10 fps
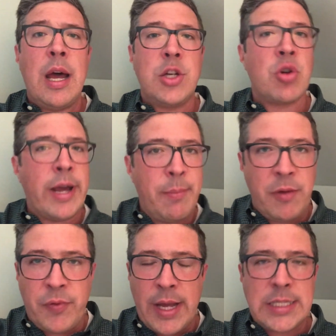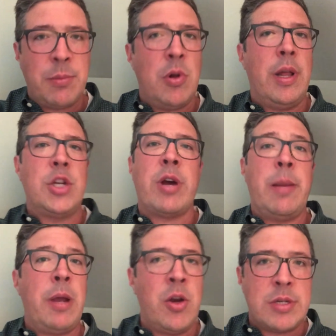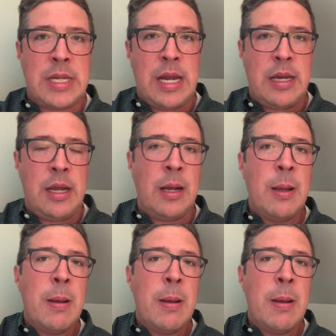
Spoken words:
Try to be flexible. I try to be understanding.